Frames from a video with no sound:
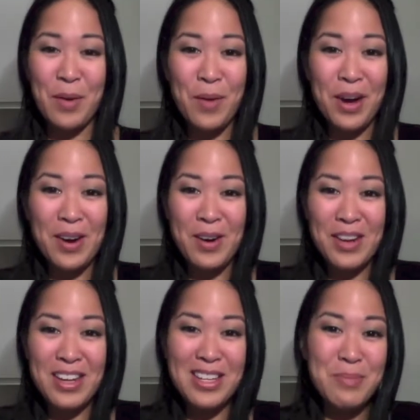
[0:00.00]
what
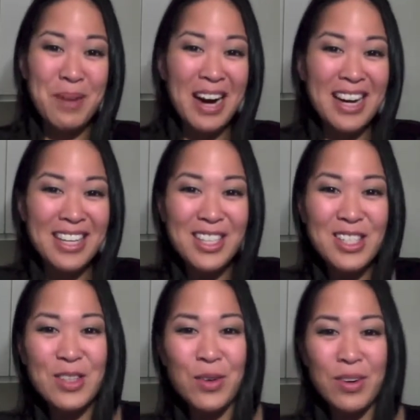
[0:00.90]
is behind
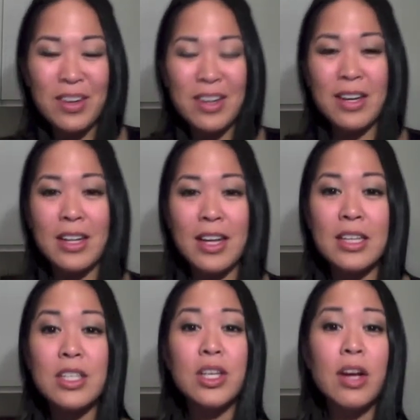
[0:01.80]
each door, and I'd like
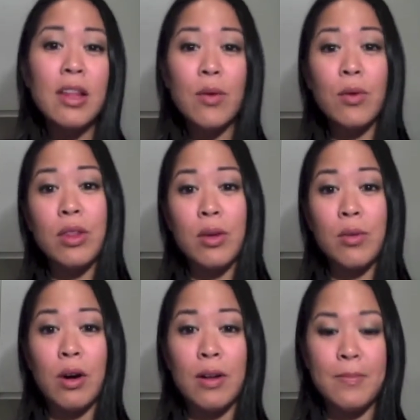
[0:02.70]
to share that with you
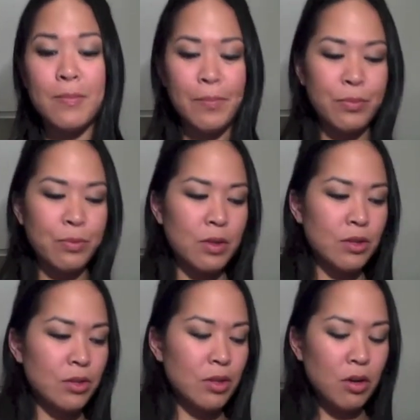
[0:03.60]
all.
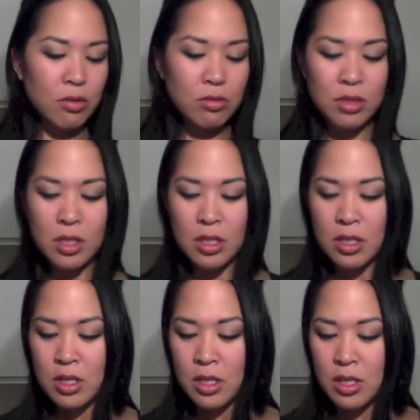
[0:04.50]
So,
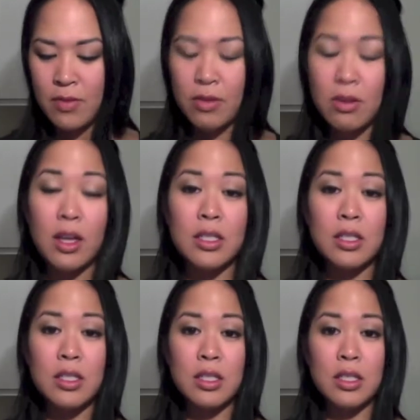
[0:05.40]
if you'd like to
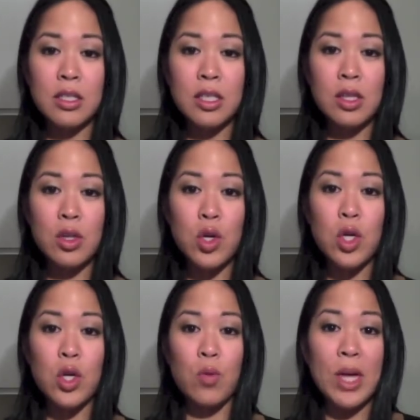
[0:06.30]
see
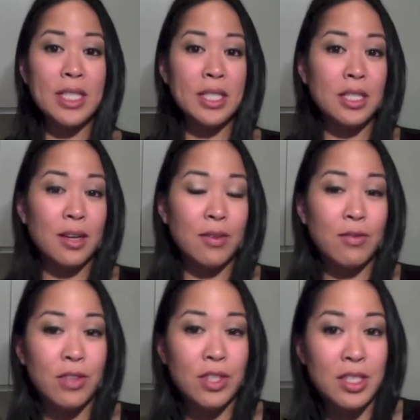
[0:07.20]
the rest of
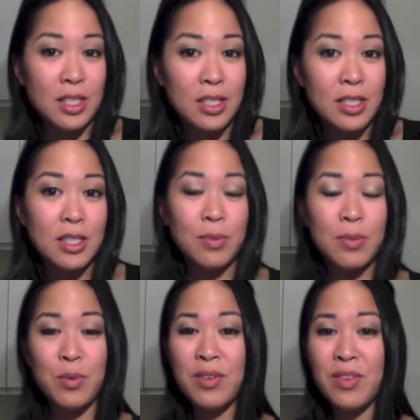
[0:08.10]
the teas, I
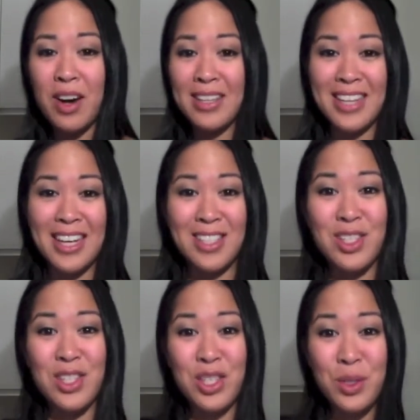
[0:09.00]
mean, we've got days
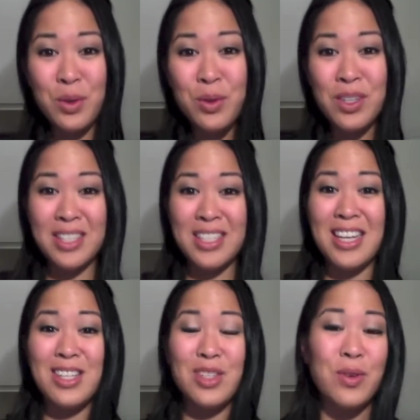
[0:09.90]
2 to
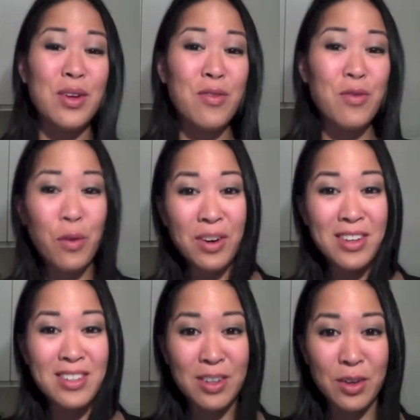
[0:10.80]
day 24 to
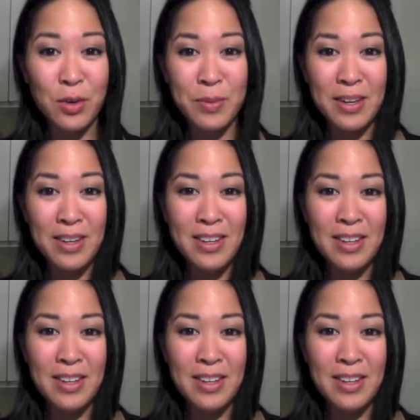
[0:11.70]
still open.